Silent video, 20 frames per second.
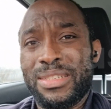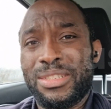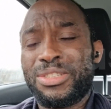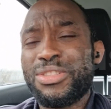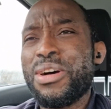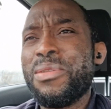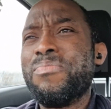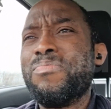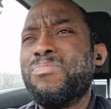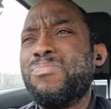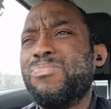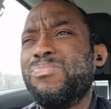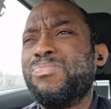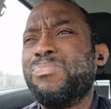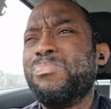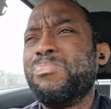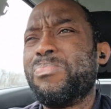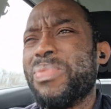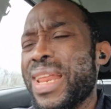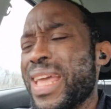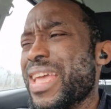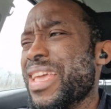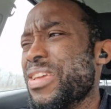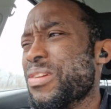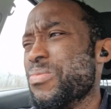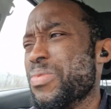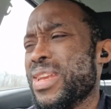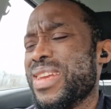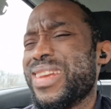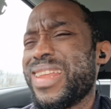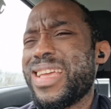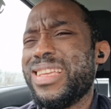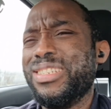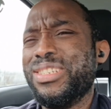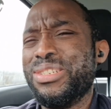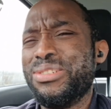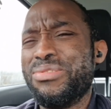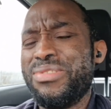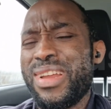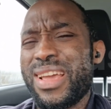Stop playing with
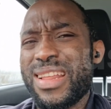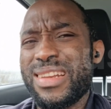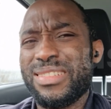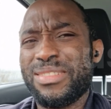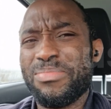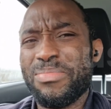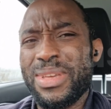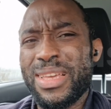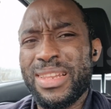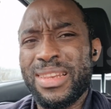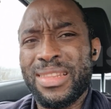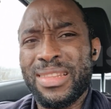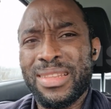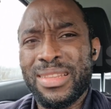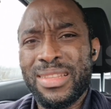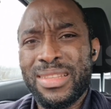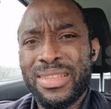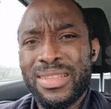Nigerians, man.